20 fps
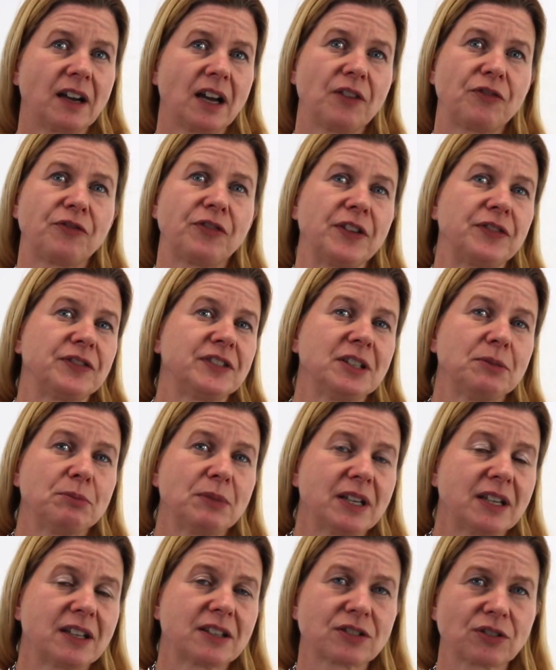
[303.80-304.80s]
15
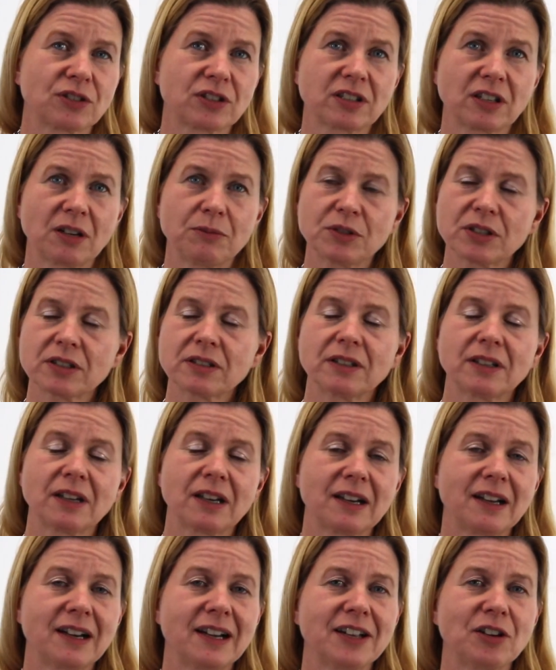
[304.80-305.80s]
minutes or so. I'm just gonna
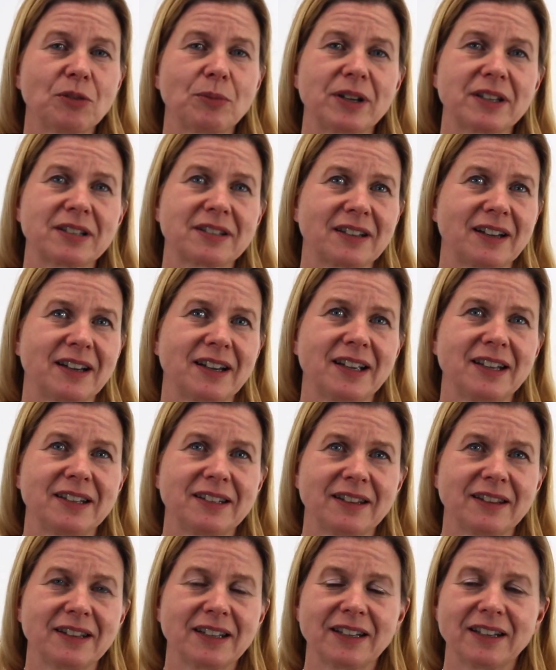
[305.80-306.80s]
lie on my side,
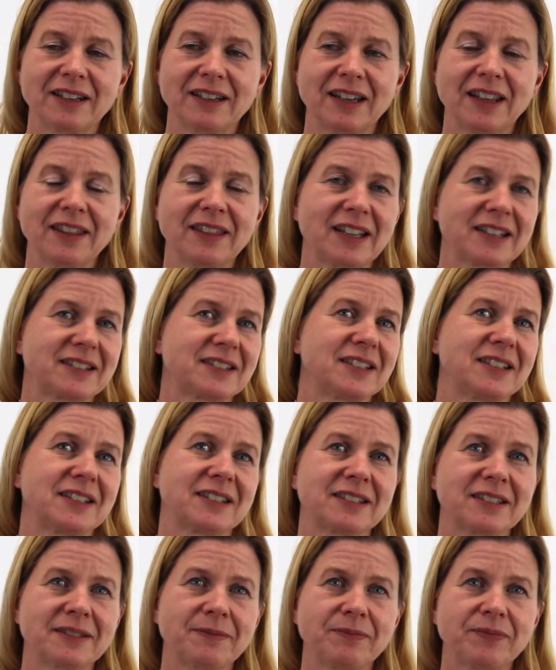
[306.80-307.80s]
and that's it.